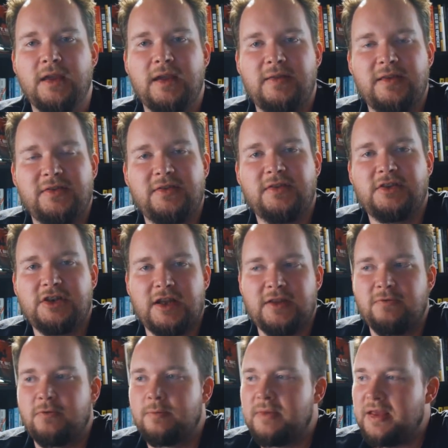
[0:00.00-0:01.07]
And this is a
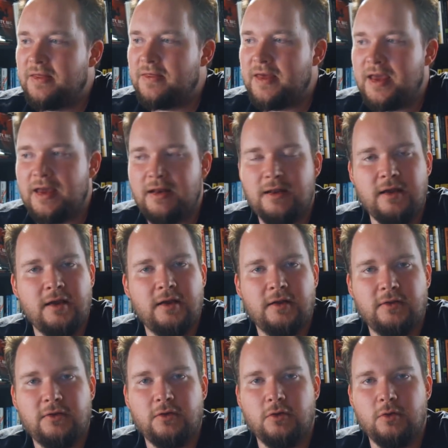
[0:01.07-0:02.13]
chance for me then
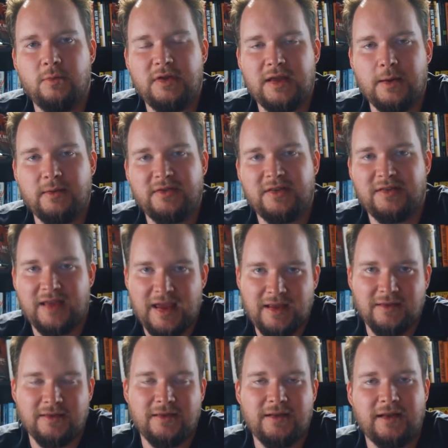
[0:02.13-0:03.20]
to be able to take
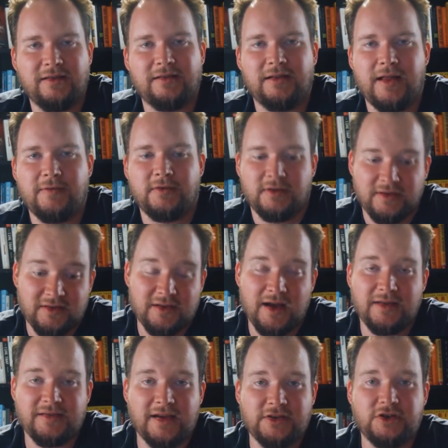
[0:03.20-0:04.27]
it to the next level and
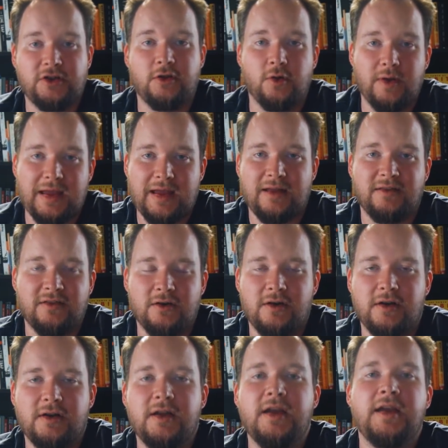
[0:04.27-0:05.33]
start to actually go
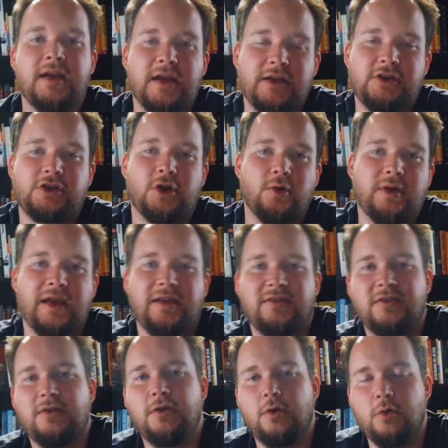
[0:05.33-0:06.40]
hands-on and showcase
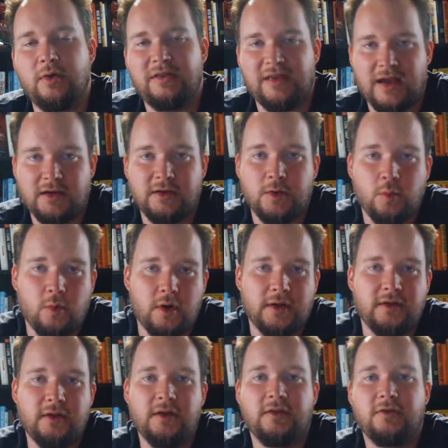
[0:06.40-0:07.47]
to you exactly
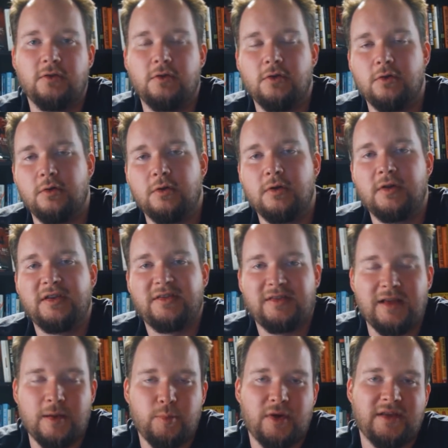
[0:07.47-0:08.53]
what to do.
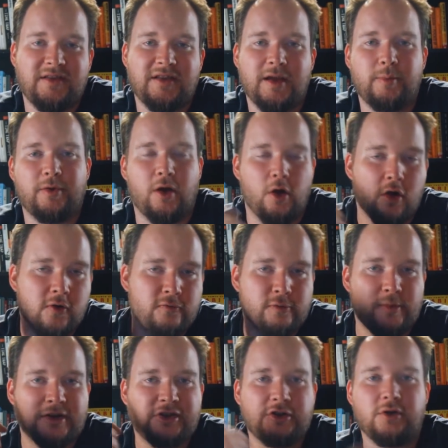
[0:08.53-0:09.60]
step by step over
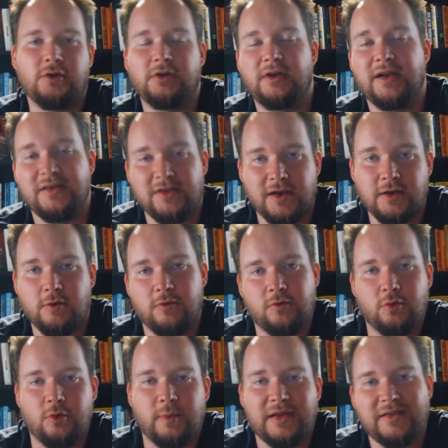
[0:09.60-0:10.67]
my shoulder as I go
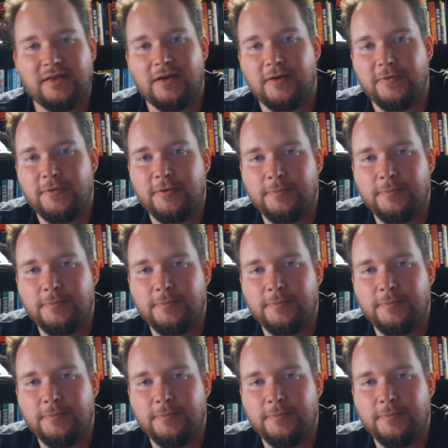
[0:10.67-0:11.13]
through it myself.